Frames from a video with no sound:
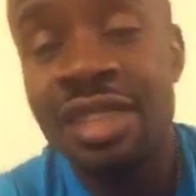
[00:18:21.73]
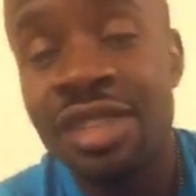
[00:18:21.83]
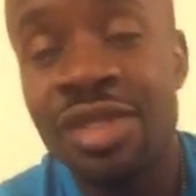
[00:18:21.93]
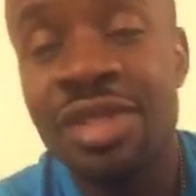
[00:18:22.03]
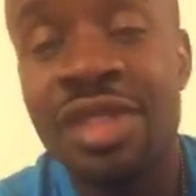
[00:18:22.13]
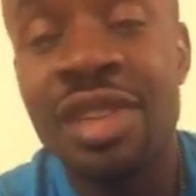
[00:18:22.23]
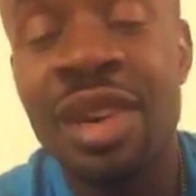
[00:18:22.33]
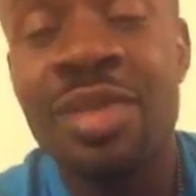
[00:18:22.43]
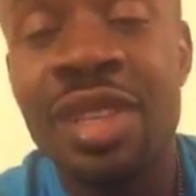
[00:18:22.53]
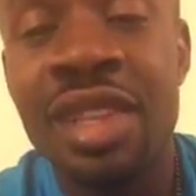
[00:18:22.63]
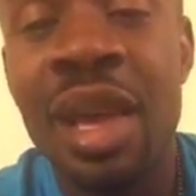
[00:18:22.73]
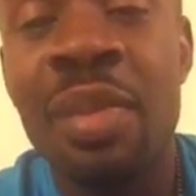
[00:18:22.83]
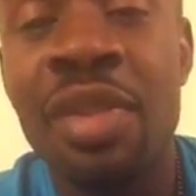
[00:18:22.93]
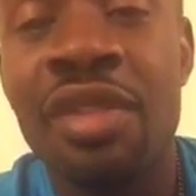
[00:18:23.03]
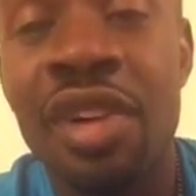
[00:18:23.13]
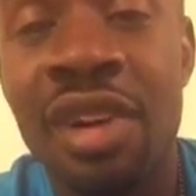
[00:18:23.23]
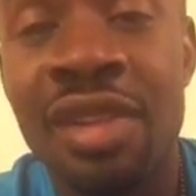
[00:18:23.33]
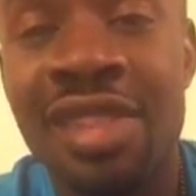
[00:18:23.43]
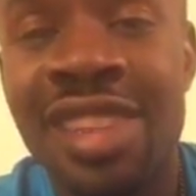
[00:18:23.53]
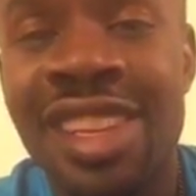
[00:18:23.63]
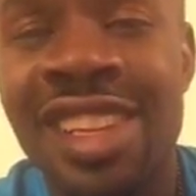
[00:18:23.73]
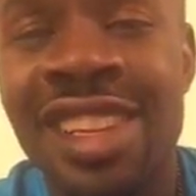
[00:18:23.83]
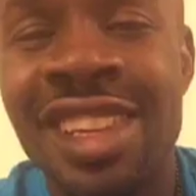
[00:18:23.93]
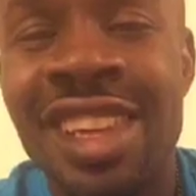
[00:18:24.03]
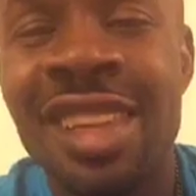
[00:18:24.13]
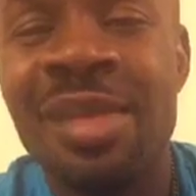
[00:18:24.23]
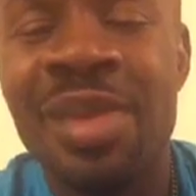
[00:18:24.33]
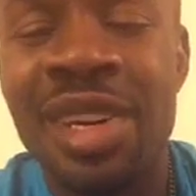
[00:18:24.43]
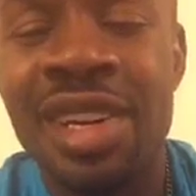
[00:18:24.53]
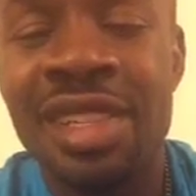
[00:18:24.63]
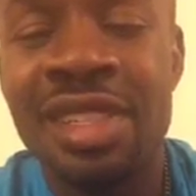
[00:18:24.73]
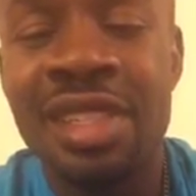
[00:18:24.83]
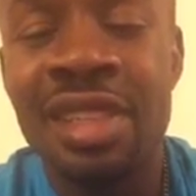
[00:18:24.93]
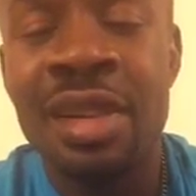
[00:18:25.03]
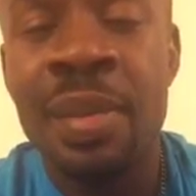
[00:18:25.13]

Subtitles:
to you is to come to the app event because